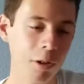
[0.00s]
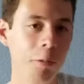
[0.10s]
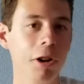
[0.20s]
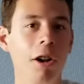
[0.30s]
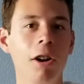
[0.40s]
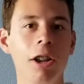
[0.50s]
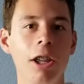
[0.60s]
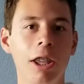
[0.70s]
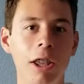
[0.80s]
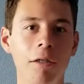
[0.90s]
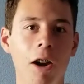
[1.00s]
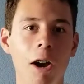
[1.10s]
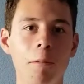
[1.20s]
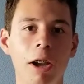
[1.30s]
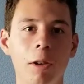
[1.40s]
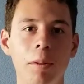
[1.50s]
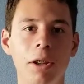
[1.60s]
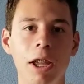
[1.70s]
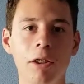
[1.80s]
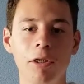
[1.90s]
We're all going to give our
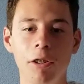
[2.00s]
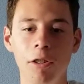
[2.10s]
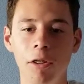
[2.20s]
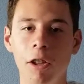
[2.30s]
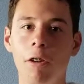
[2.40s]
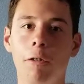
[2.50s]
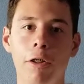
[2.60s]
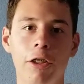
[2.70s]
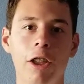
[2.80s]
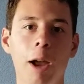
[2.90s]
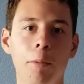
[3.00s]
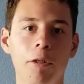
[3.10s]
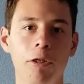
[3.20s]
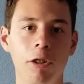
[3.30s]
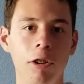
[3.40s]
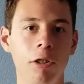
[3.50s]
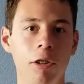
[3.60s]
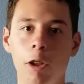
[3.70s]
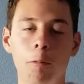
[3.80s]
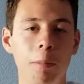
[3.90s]
recommendations for the types of shoes
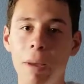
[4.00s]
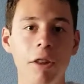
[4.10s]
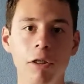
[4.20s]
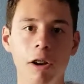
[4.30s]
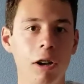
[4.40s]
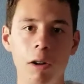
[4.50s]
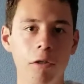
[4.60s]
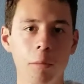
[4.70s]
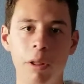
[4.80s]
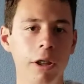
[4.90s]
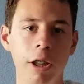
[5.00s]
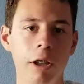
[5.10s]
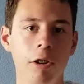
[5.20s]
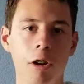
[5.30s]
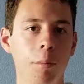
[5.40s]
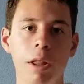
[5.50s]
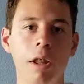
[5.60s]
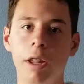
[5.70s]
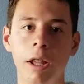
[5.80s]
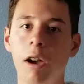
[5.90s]
based on comfortability,
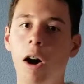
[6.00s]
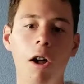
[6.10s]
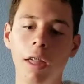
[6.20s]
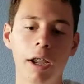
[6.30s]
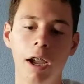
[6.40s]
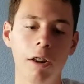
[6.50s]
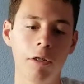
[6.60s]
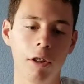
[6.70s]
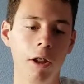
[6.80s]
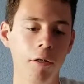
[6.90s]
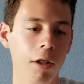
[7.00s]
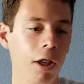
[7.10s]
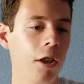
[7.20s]
durability, all that kind of stuff.